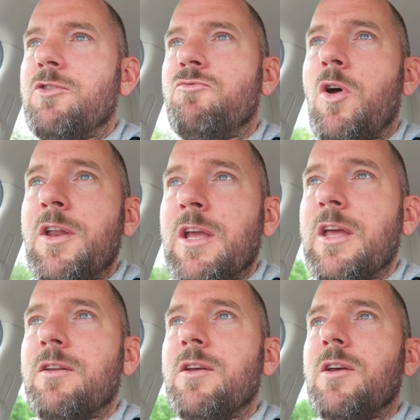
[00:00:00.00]
You're running
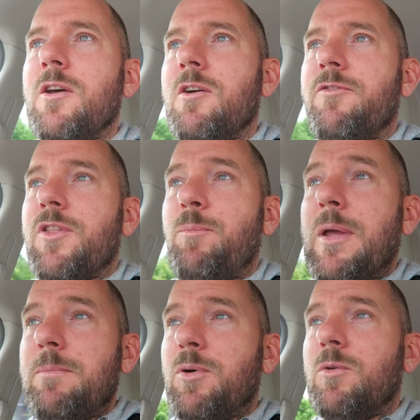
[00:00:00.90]
it for the
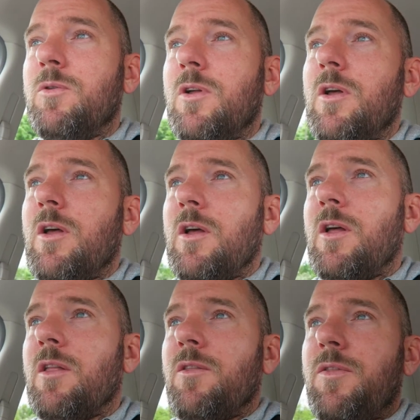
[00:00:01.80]
people
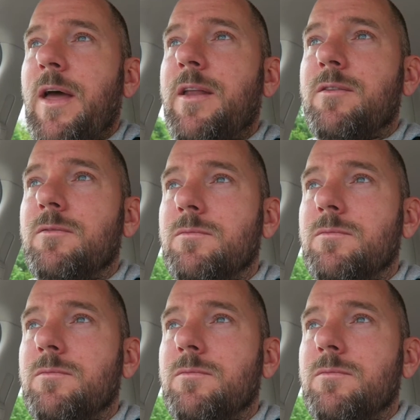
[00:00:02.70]
that